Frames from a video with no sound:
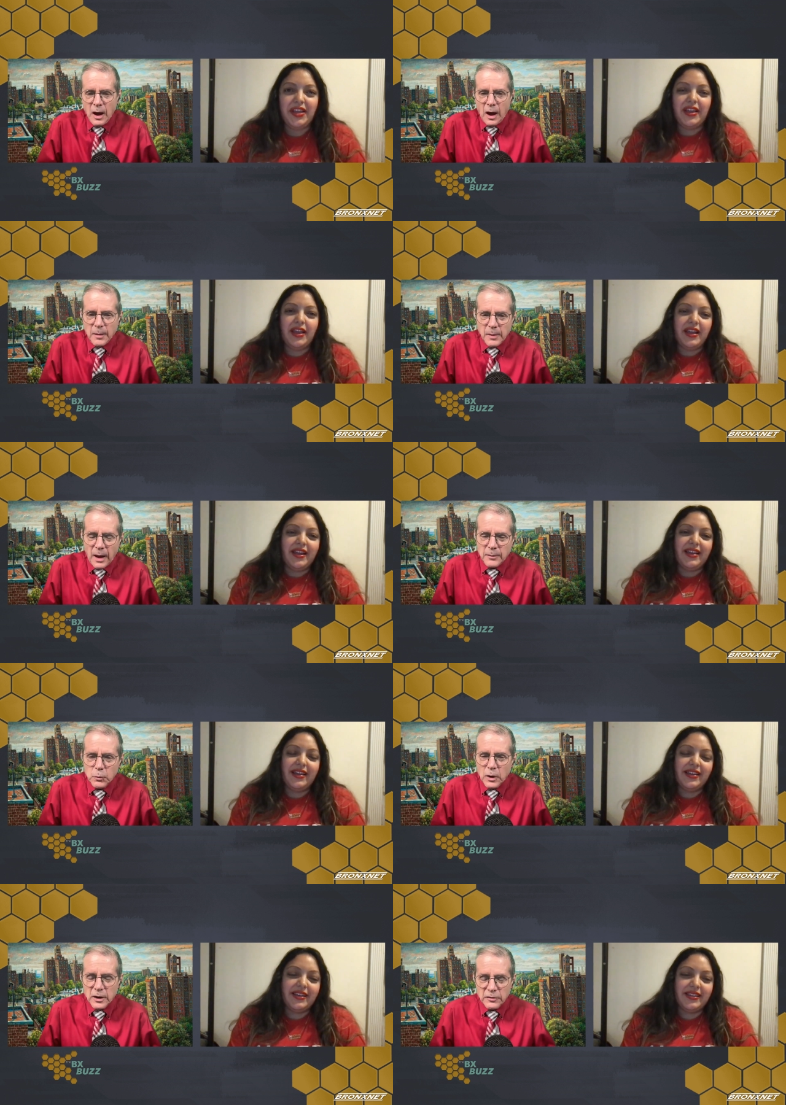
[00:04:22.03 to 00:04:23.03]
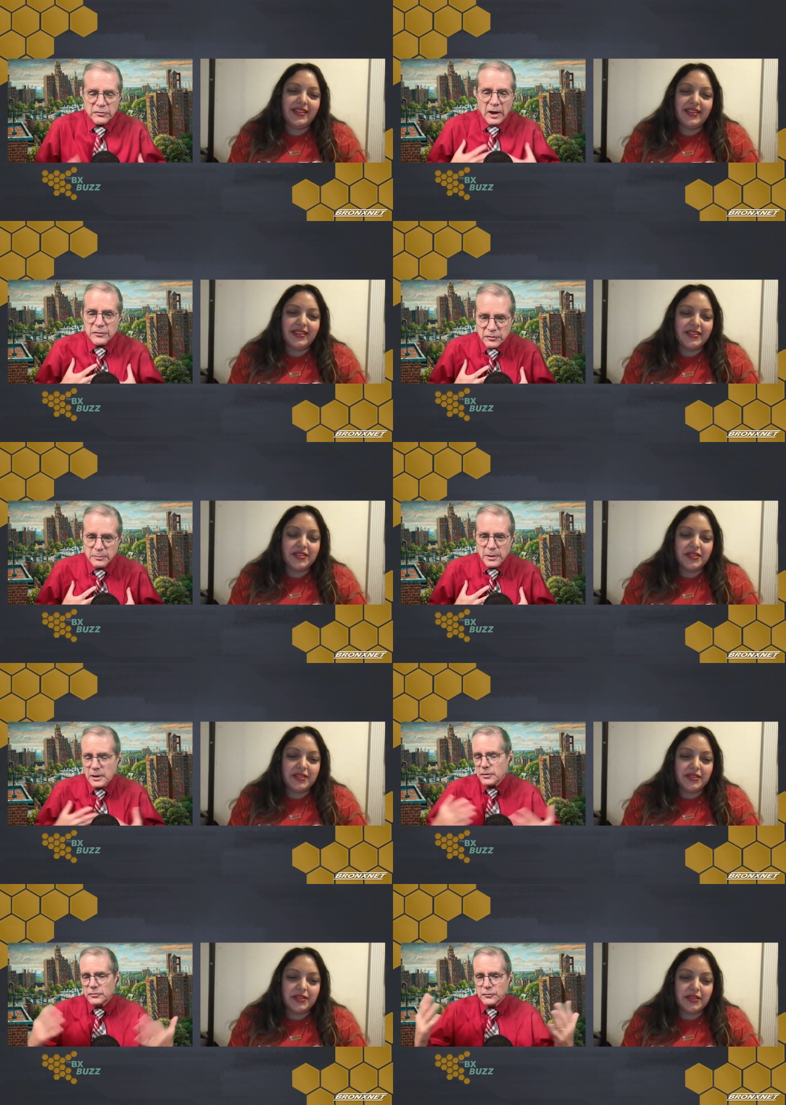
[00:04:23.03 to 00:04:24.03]
Speaker 1: Um, and what it says to
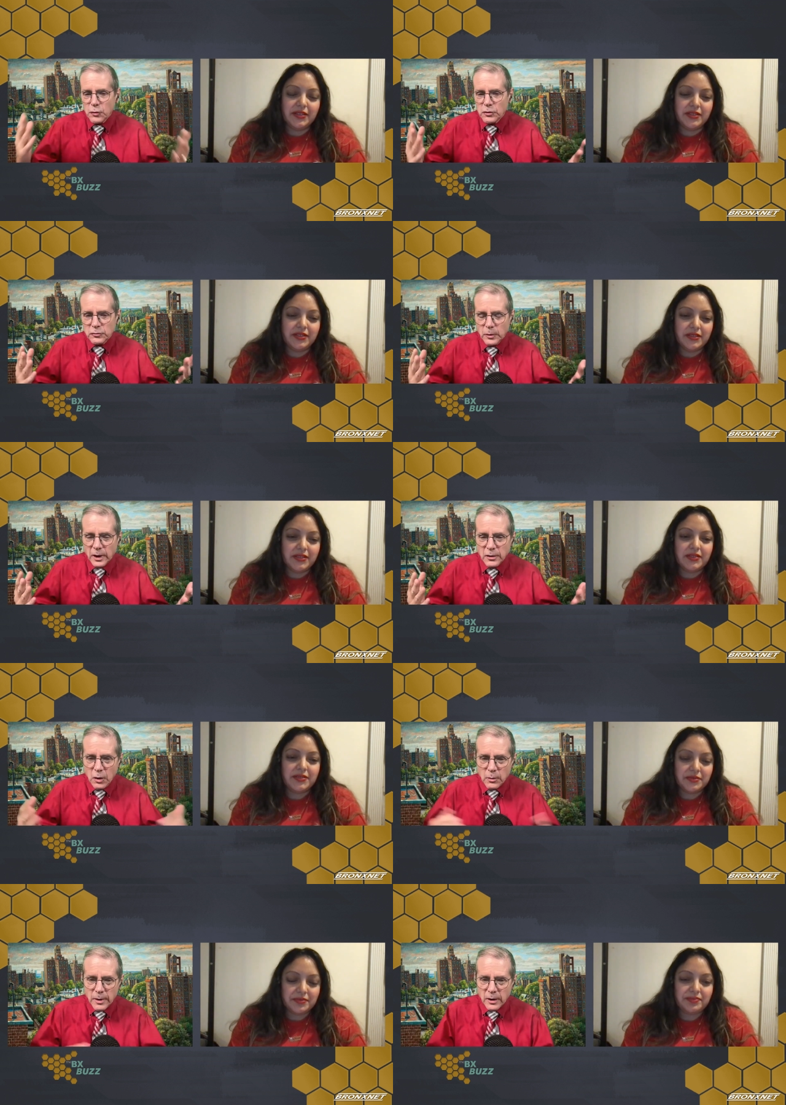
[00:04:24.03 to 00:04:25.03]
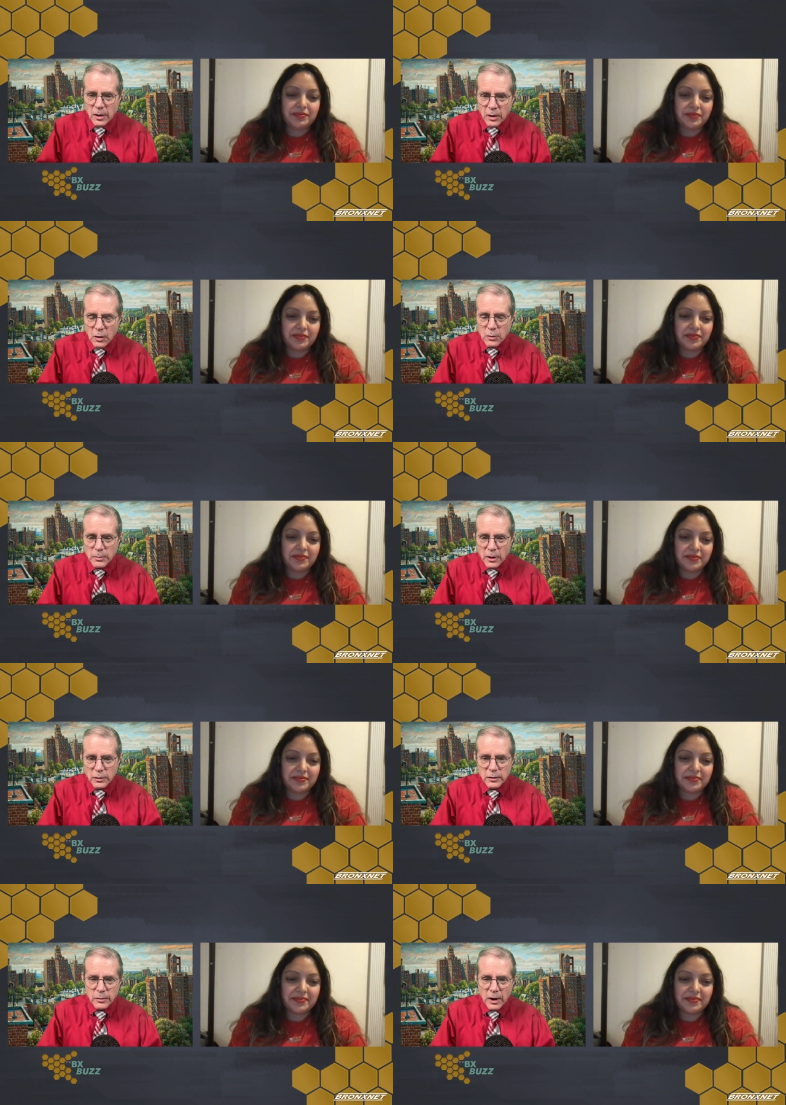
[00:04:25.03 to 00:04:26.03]
me is, of course, what I know about our home borough,
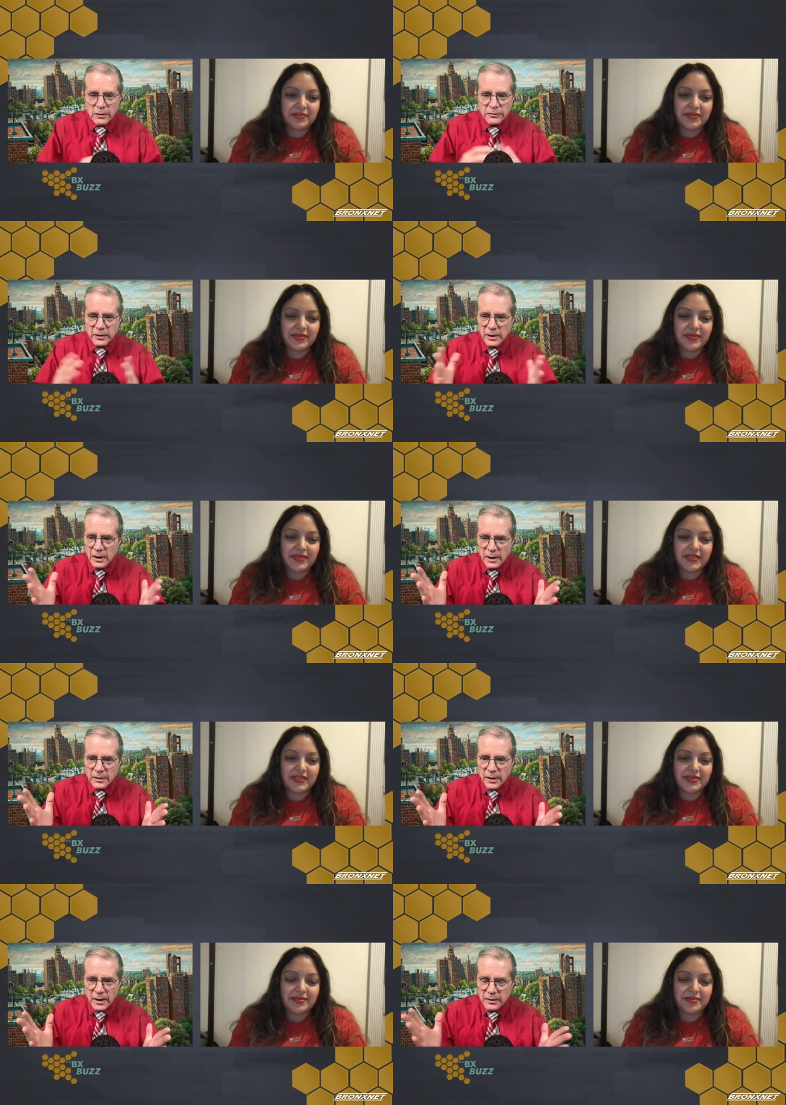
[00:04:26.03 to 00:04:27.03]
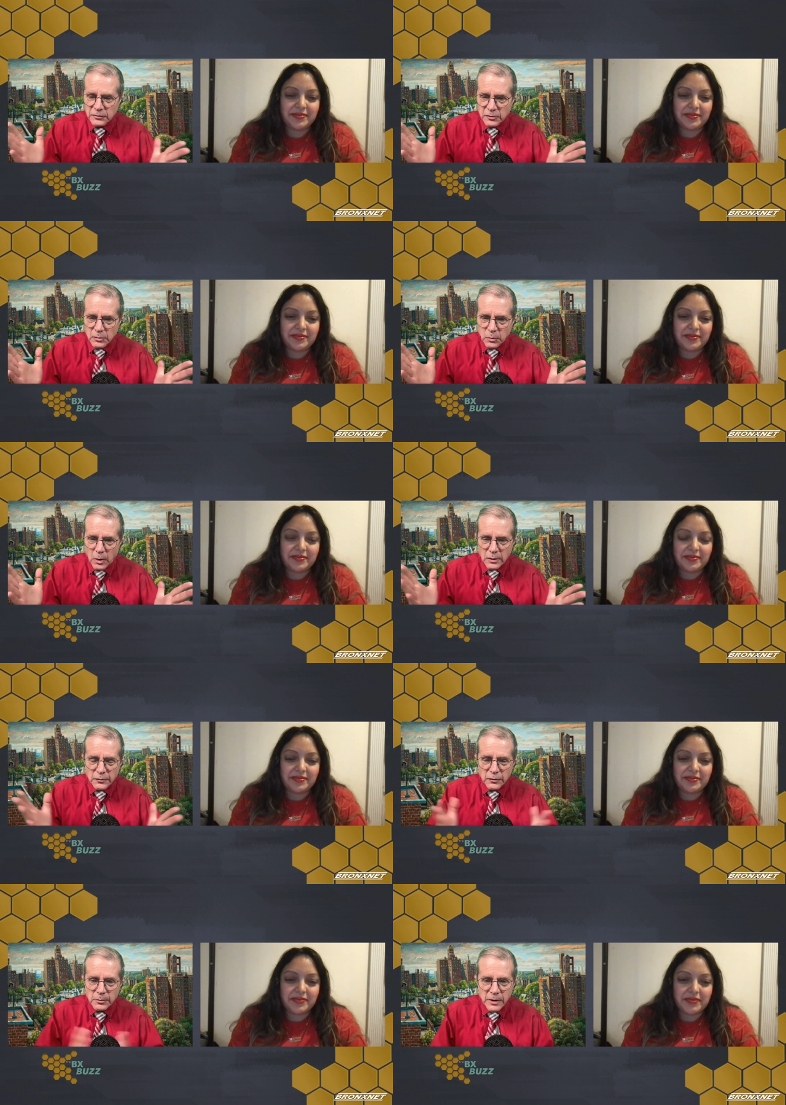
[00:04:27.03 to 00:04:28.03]
the Bronx, that that it's a
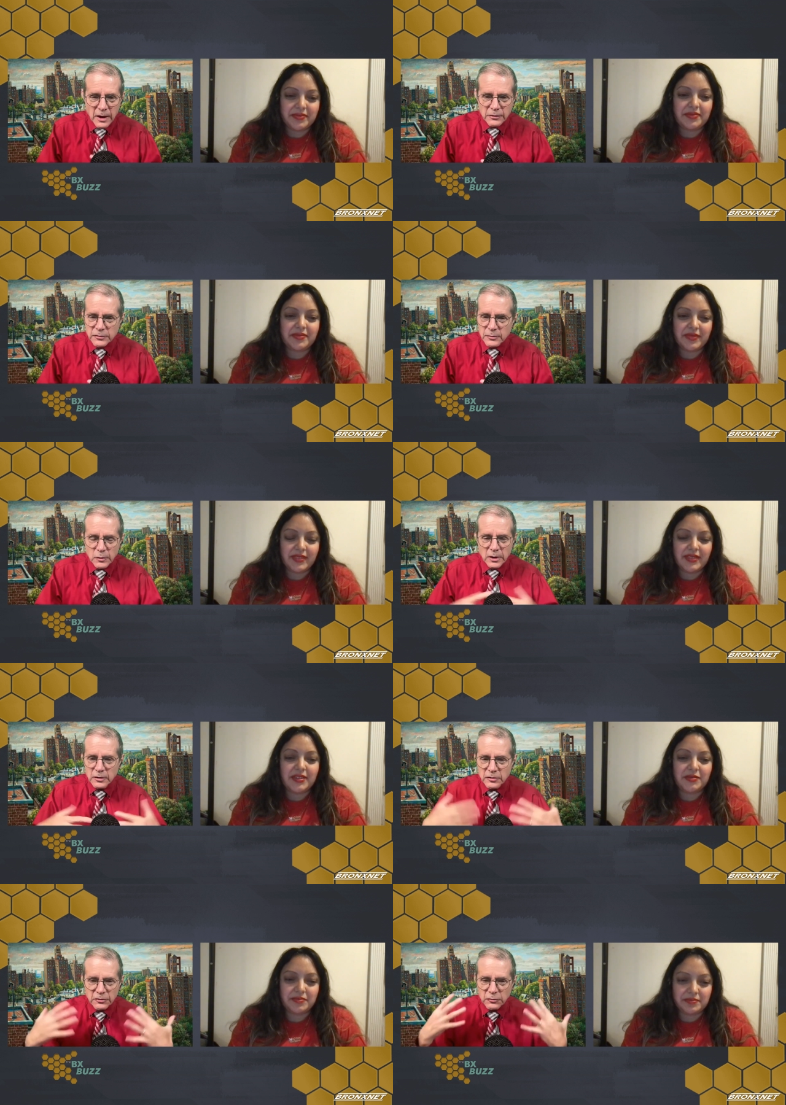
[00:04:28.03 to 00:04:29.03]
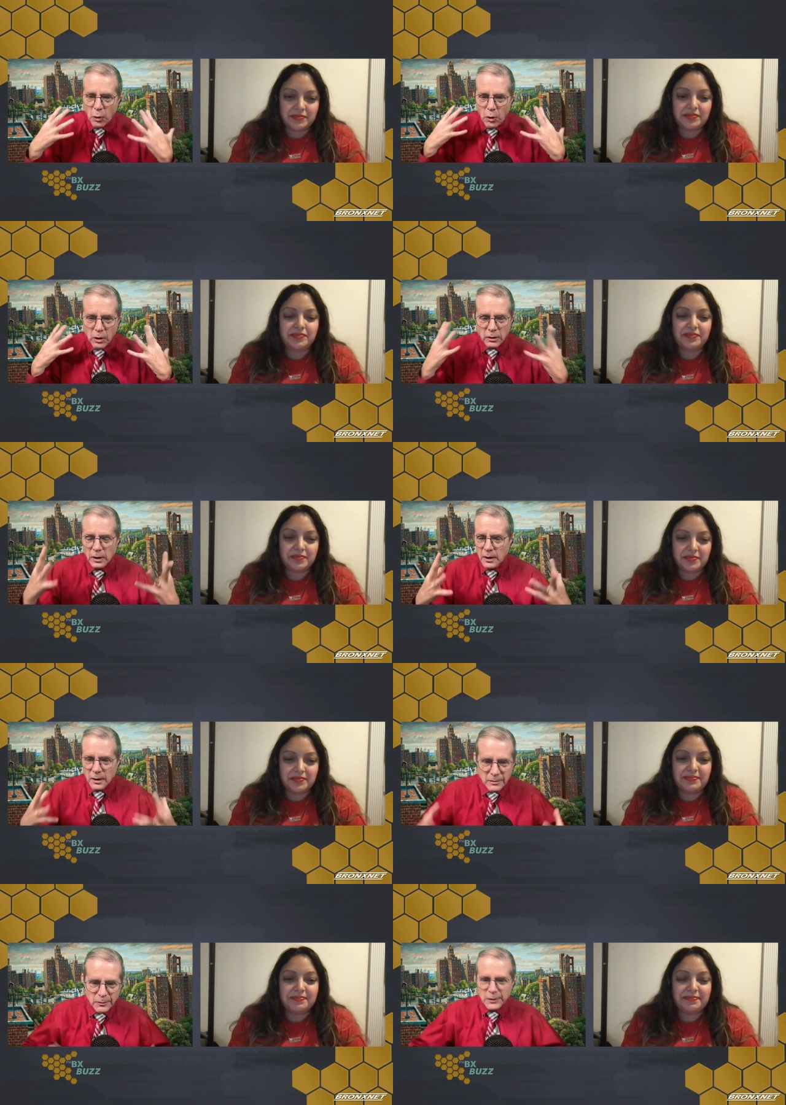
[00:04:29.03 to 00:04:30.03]
wonderful place, and we just all
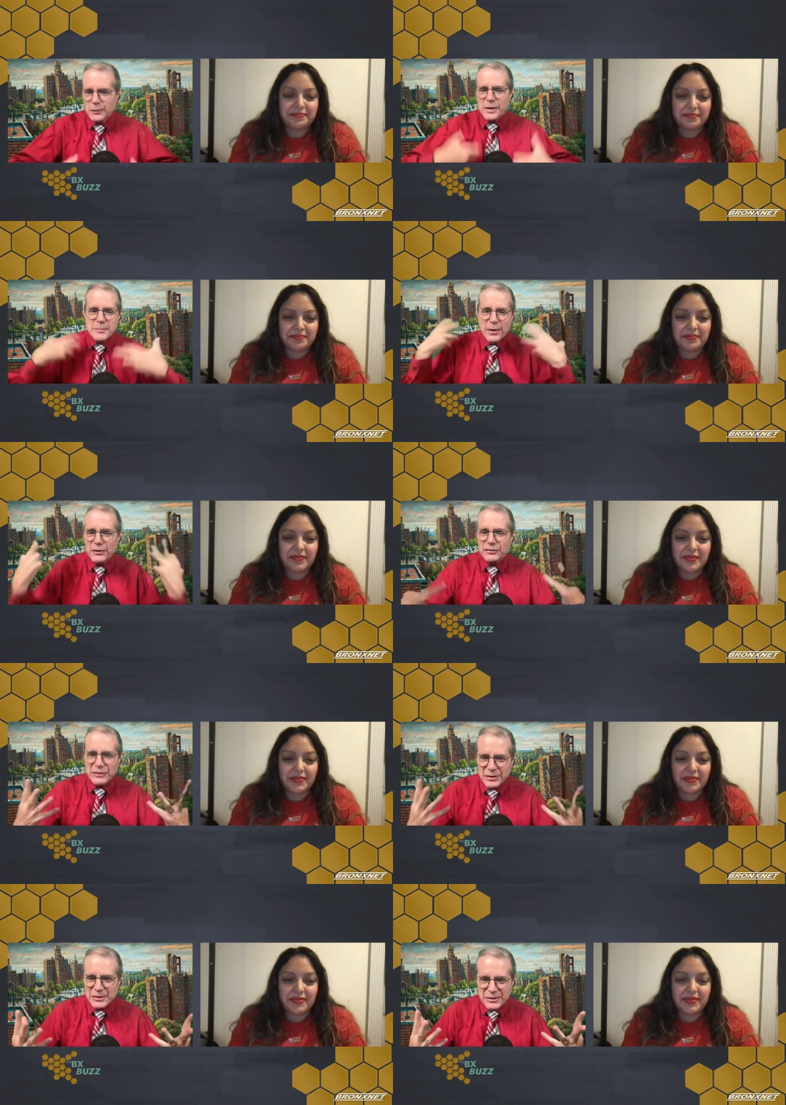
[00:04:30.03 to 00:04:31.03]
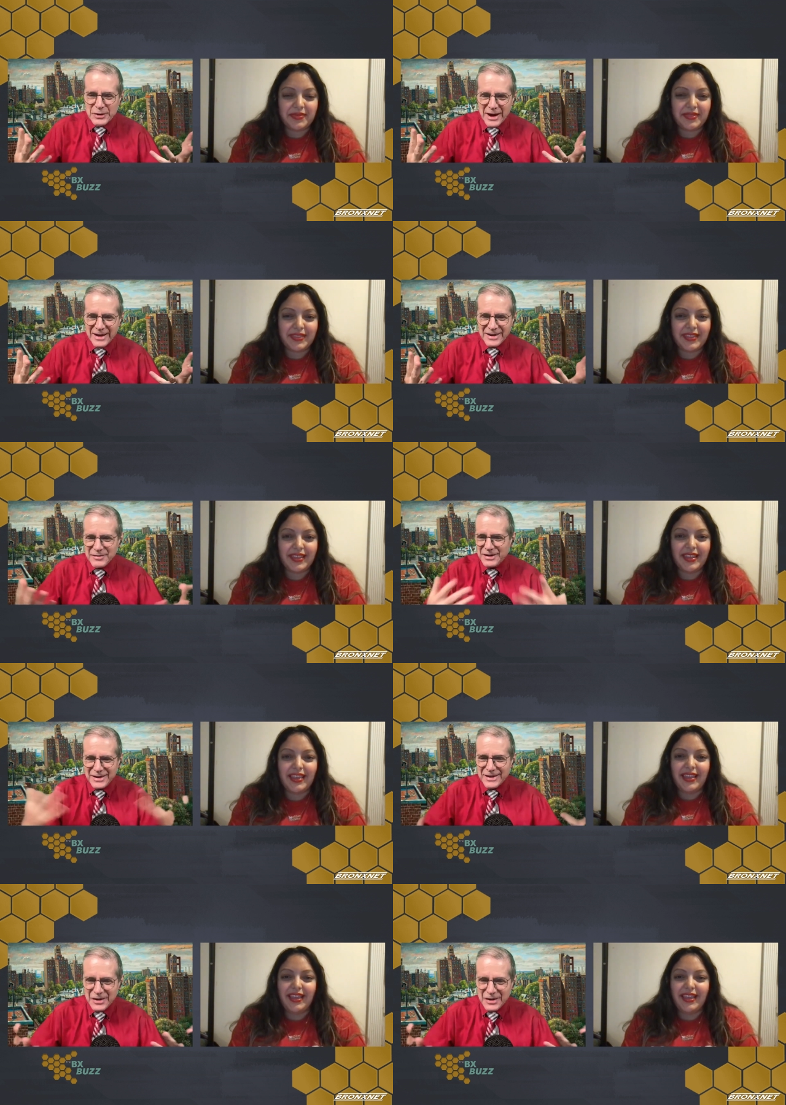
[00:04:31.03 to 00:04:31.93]
we're bursting with creativity that